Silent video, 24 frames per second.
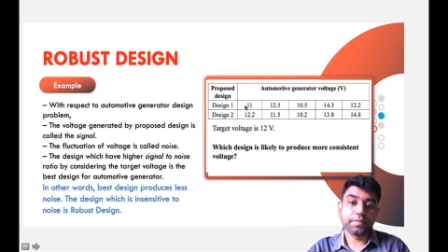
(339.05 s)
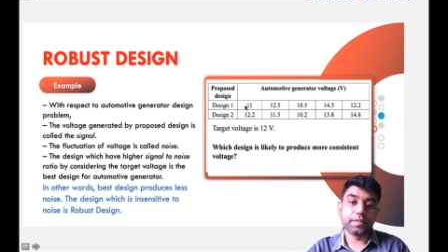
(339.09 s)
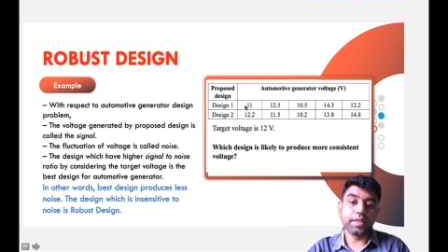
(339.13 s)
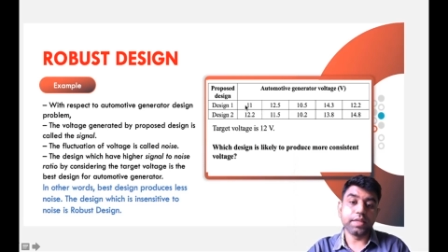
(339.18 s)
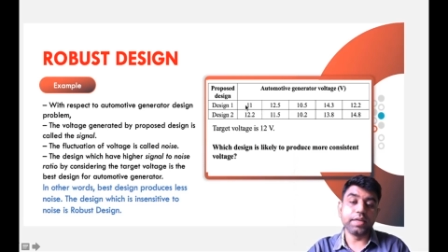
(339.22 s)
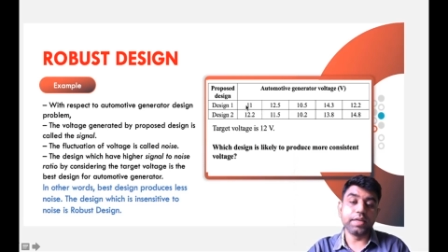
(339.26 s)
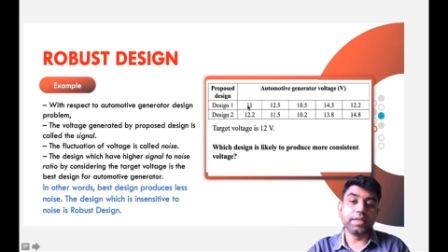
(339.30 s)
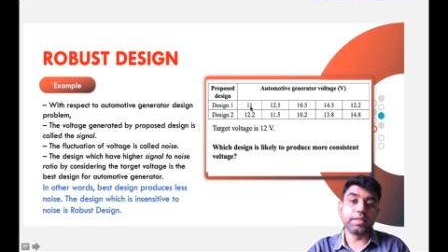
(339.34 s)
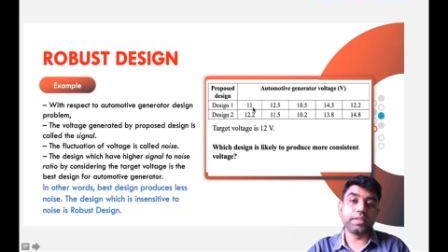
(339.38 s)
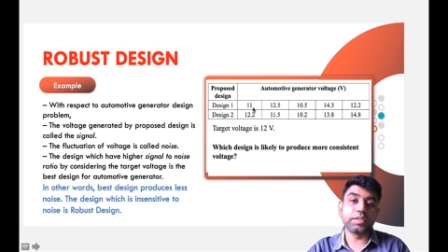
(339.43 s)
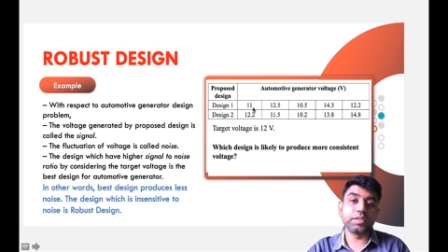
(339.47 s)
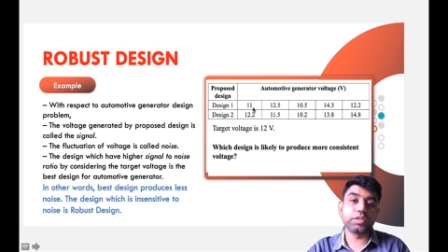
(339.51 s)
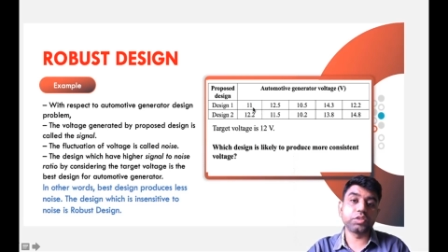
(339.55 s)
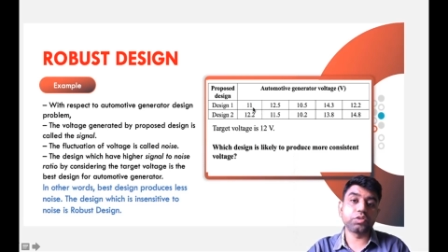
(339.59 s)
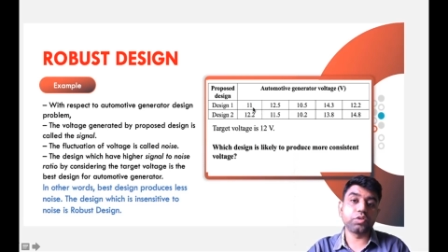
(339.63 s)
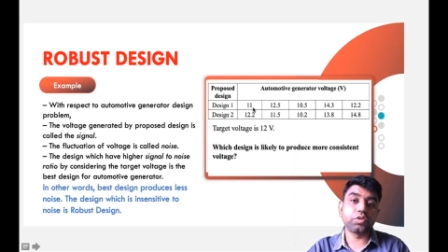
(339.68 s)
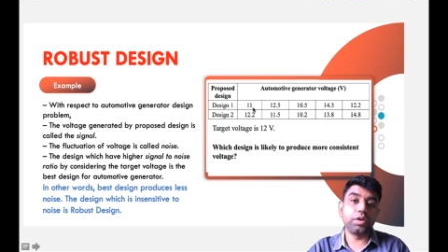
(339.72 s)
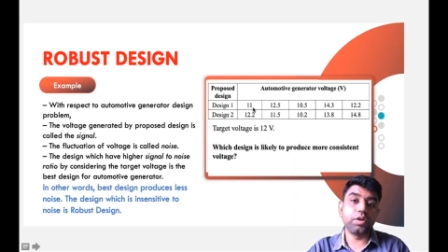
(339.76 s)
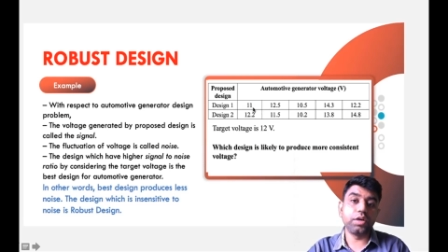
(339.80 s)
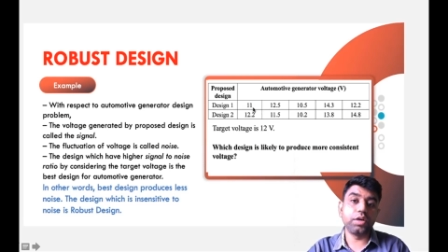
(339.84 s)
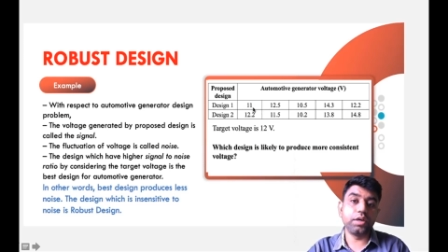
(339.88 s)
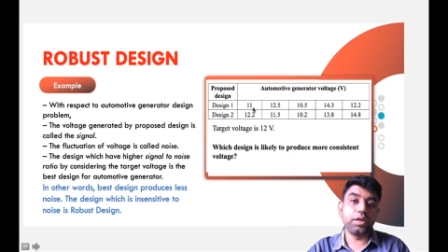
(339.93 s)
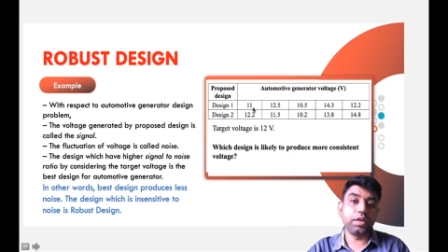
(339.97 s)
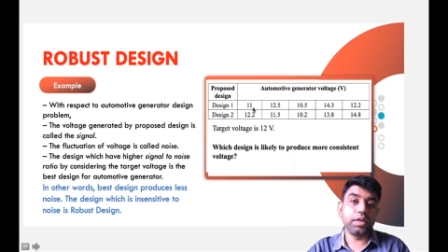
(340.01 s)
then it is
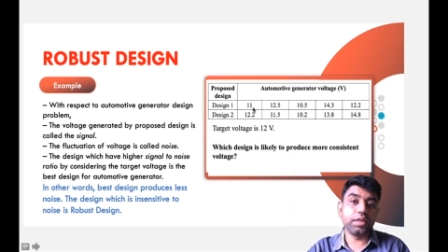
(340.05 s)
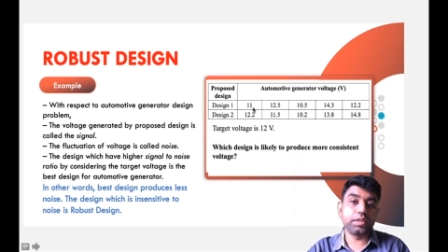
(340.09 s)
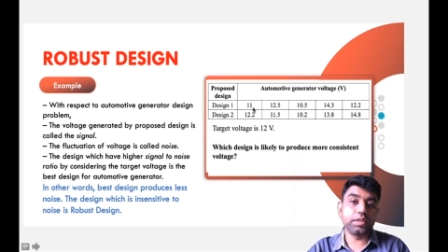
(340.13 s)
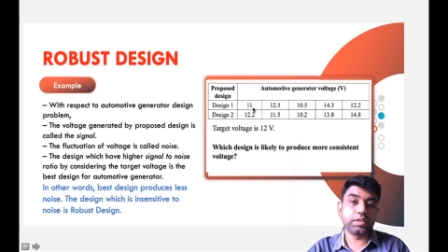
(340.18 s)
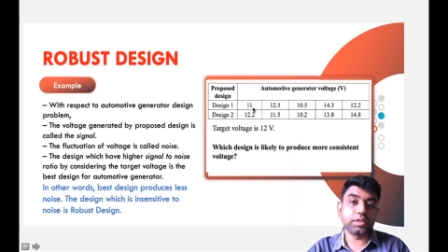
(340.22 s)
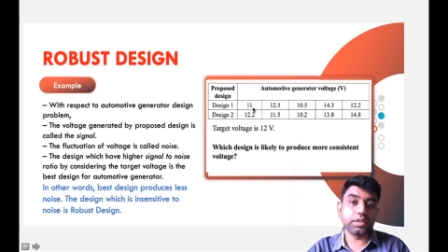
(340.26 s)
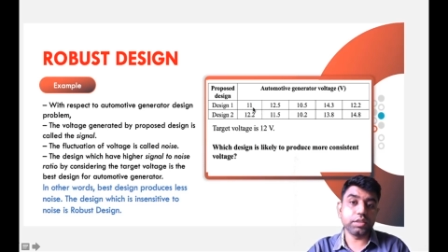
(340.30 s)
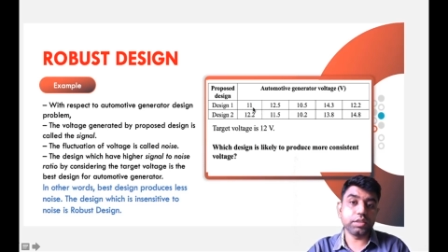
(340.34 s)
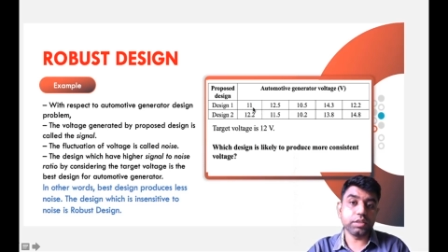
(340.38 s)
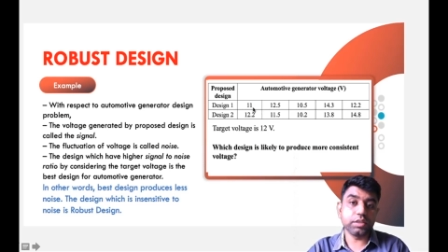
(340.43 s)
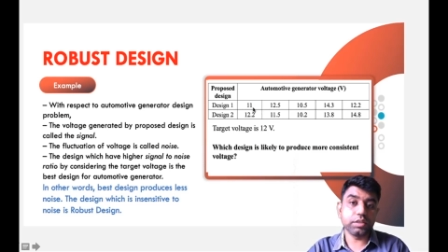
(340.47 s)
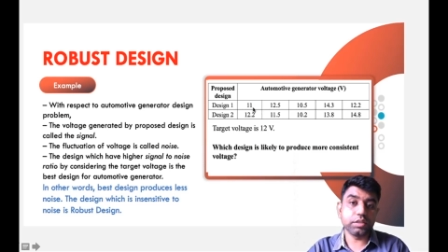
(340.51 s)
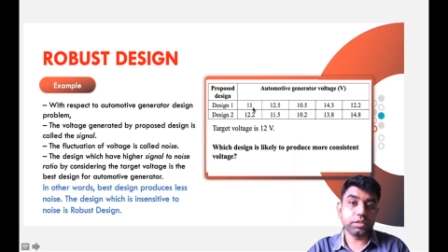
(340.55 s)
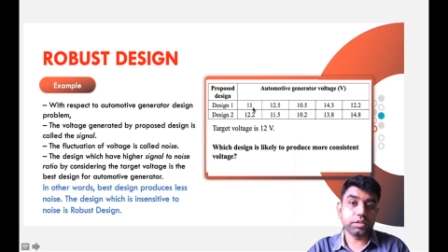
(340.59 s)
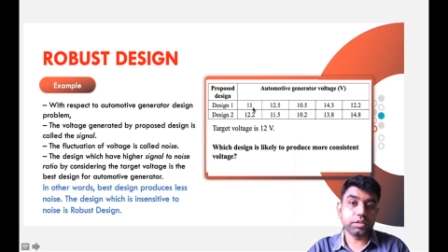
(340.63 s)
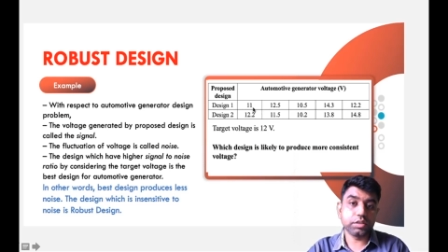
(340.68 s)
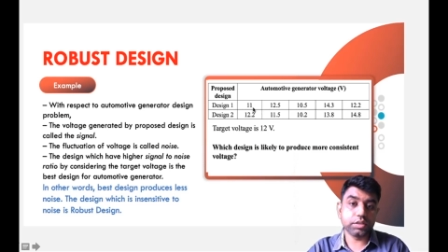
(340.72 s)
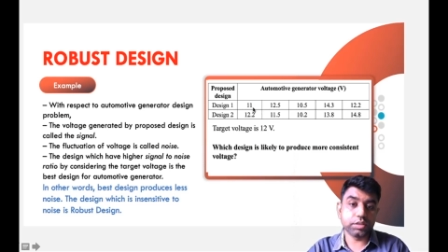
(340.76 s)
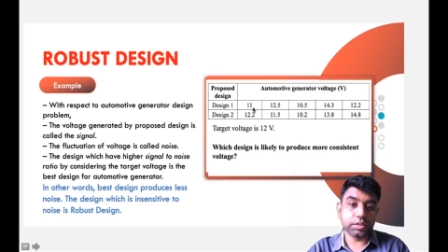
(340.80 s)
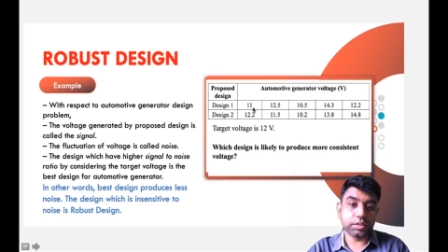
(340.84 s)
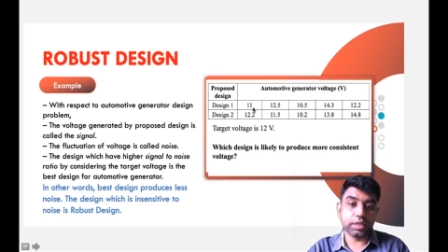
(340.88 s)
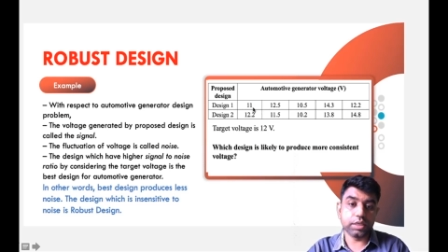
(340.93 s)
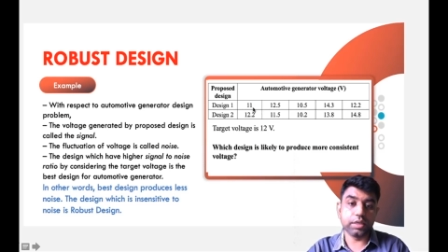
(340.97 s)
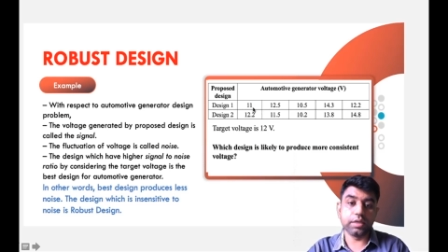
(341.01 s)
called as a
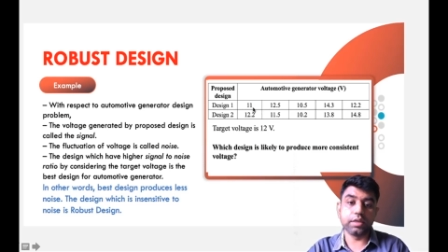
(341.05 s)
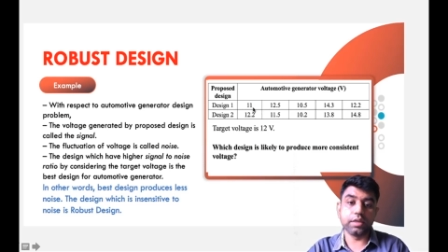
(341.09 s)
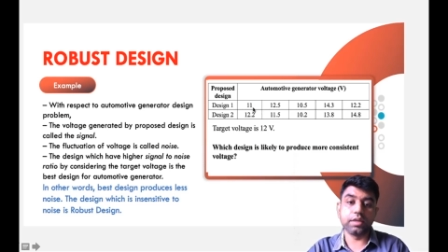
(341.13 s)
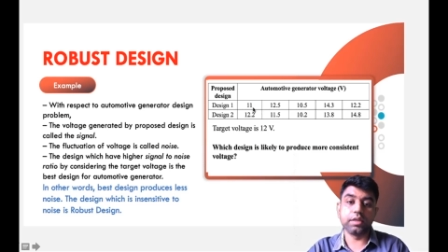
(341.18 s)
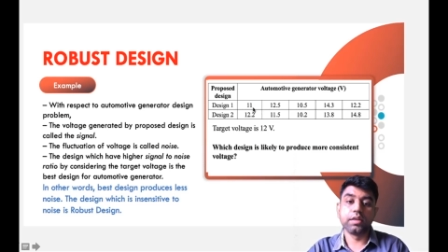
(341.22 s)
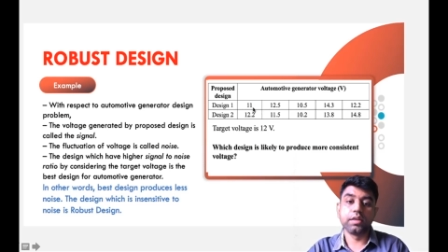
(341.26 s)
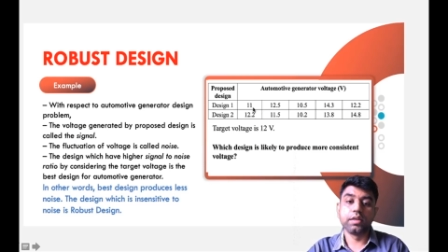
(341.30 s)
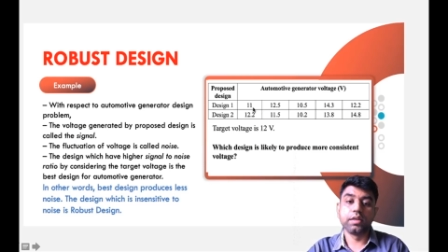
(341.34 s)
signal.